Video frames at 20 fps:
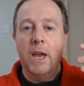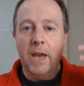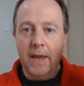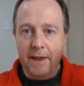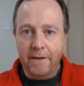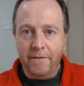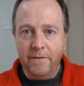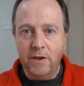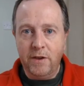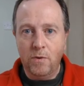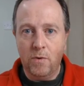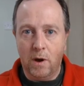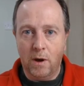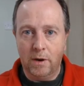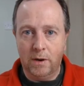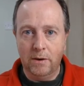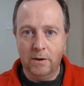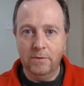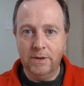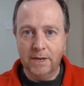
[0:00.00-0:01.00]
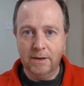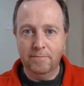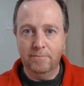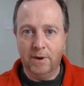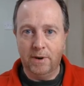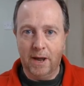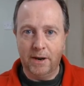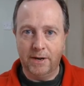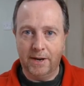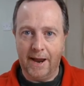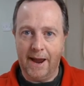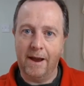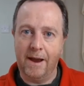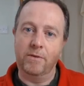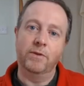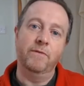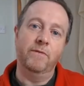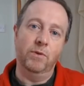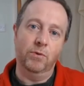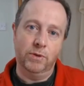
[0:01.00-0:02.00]
if you are losing blood
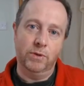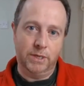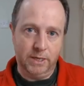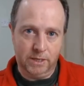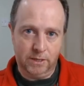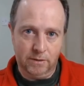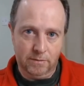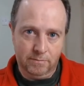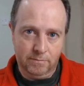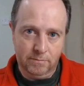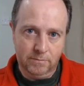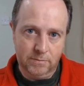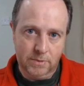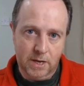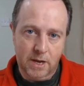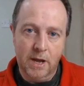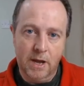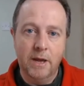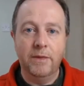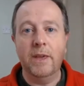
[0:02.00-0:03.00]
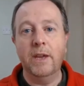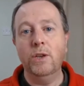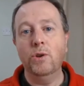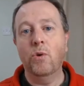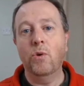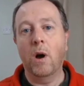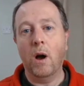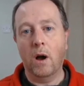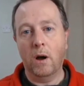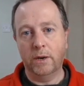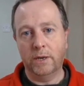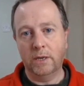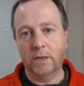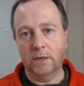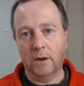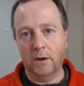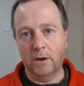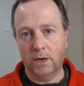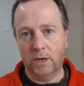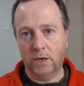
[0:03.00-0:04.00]
out of your system, then your heart
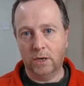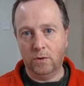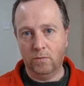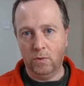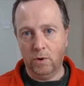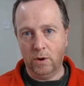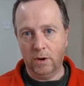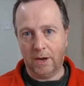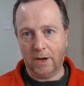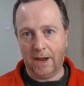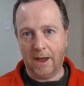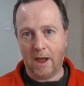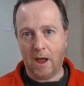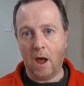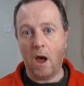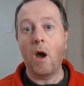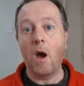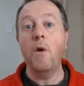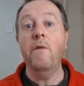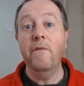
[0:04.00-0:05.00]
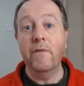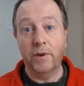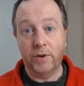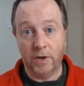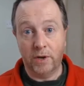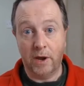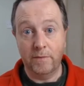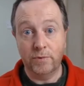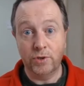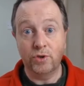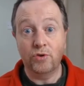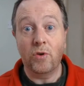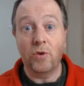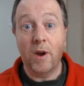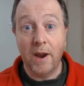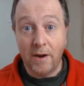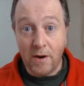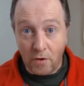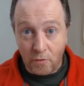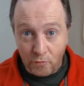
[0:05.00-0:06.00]
is going to work overtime to
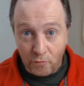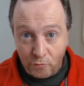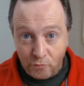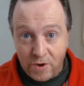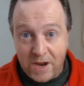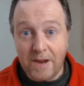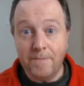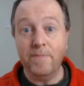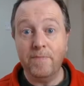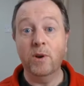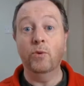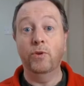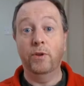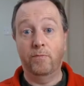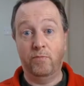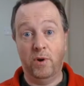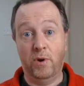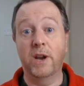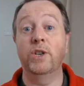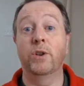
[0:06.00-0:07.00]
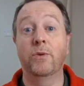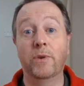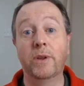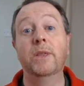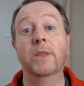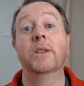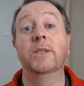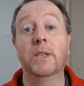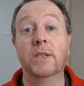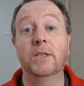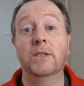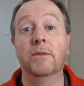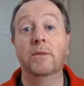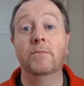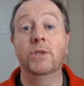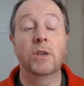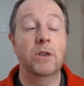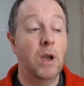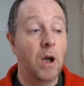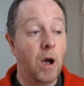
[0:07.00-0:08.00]
try and rebuild the pressure in the
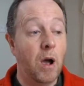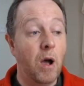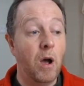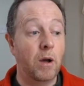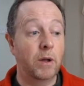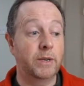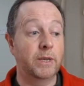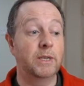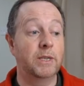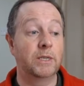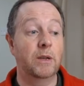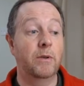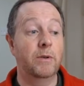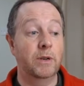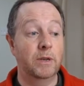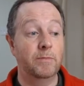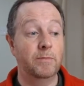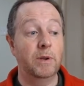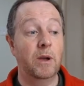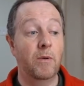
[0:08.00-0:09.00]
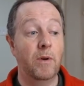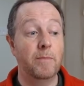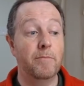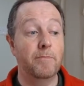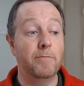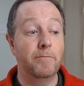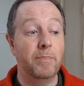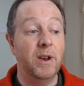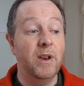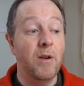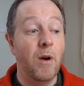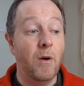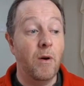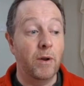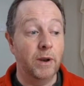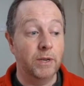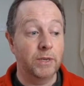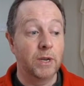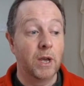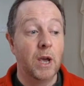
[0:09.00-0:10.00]
system. So your heart is going to be going
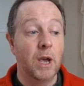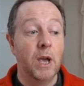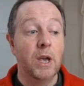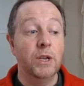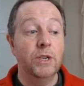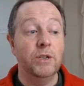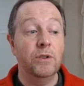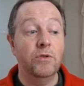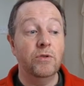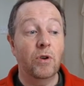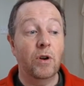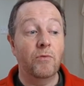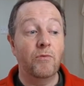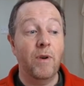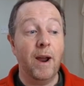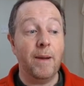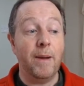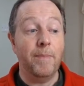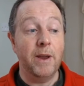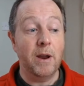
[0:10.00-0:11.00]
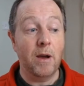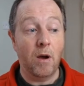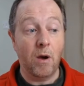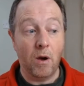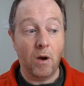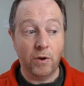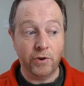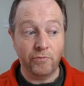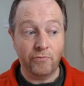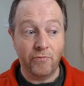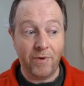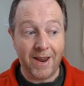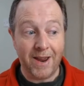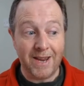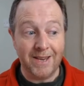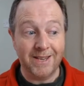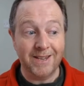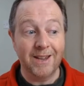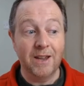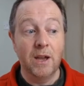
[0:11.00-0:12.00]
bananas. So you've got a rapid heart
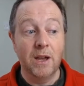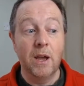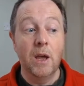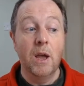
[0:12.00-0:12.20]
rate,